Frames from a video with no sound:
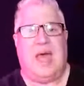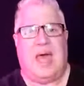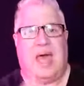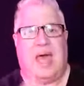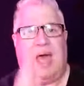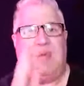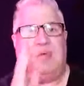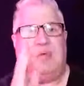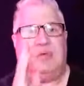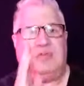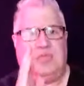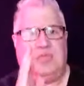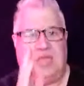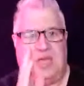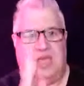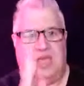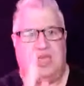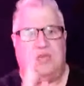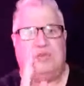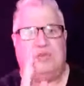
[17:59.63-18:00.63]
I will
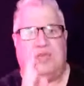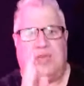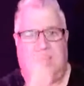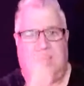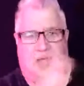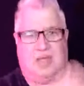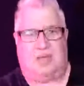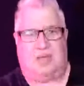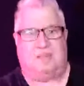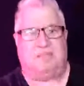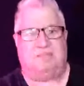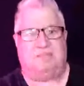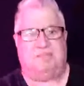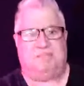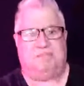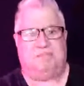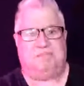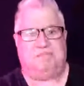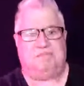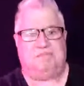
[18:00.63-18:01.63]
tell you today,
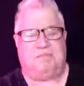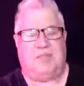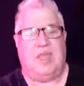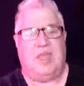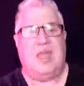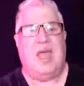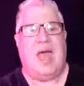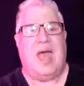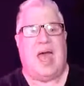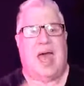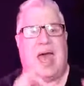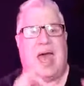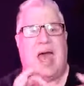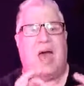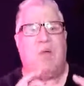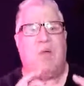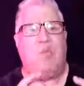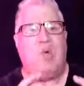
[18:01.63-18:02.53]
I